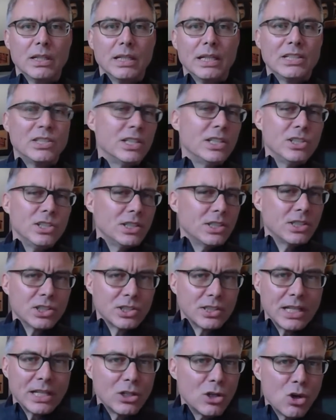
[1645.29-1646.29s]
It's easy to
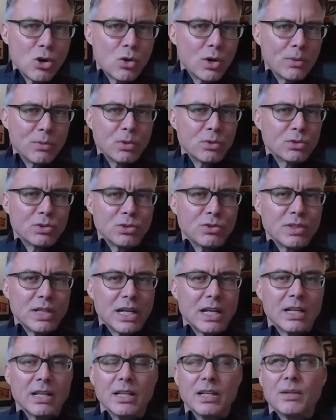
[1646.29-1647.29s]
just say, no, I won't do
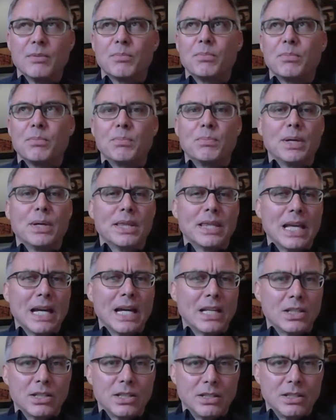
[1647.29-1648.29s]
that, but
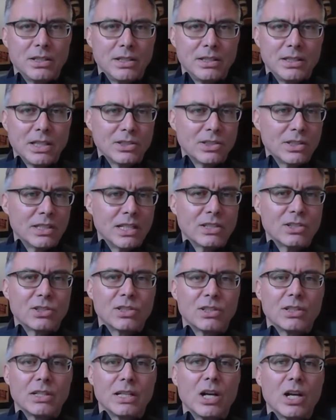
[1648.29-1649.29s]
that doesn't
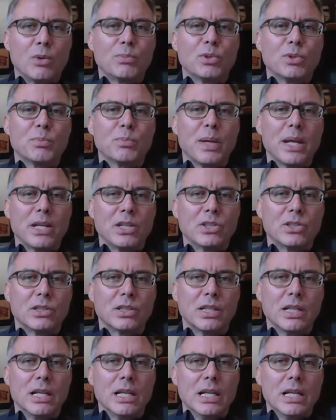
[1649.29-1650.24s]
necessarily help your patient.